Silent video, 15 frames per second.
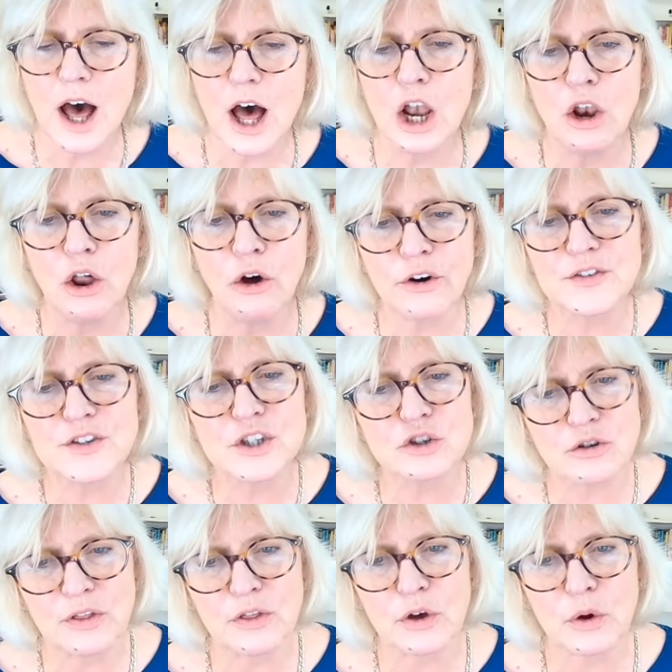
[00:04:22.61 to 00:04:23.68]
a lot of
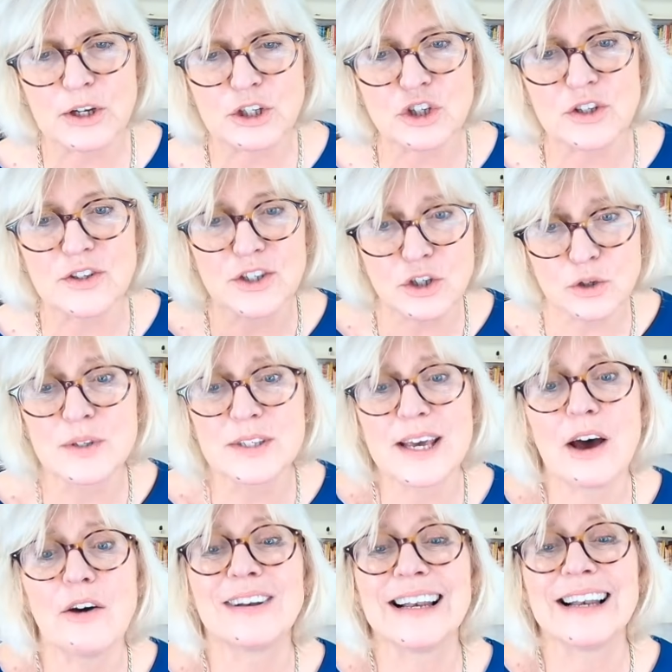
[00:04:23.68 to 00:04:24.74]
strength questions do
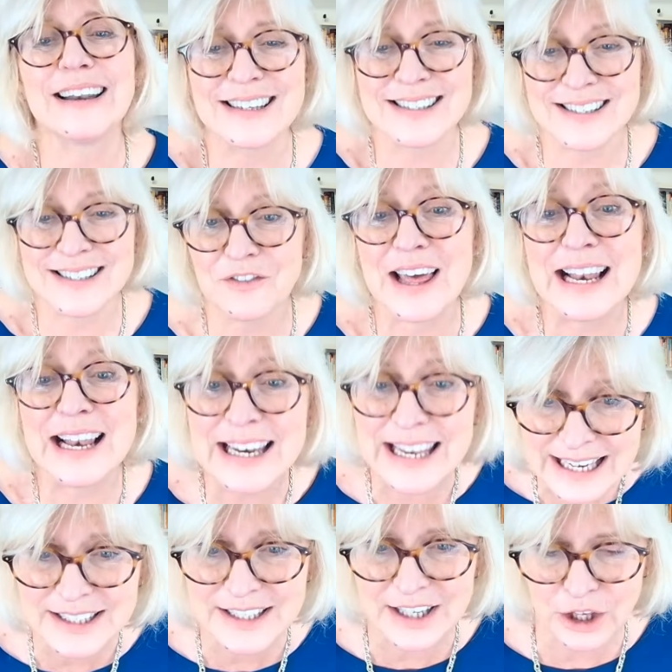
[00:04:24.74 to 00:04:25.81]
sound as if they're
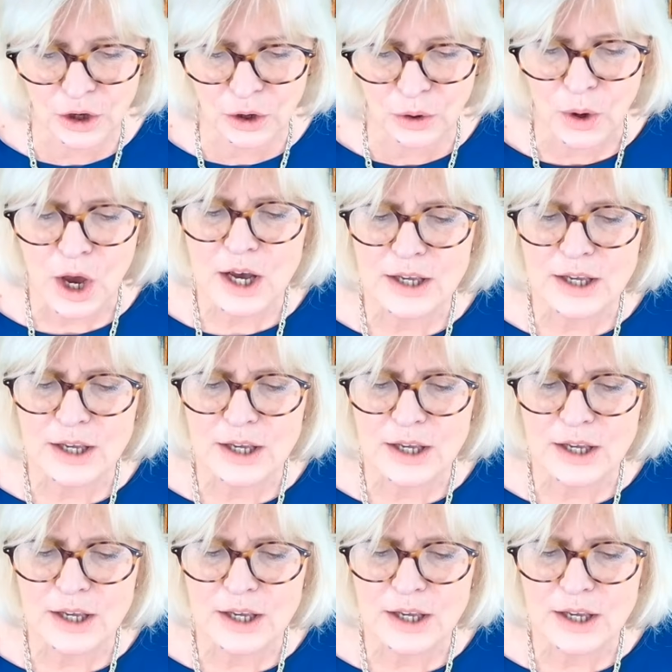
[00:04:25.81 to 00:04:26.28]
leading you.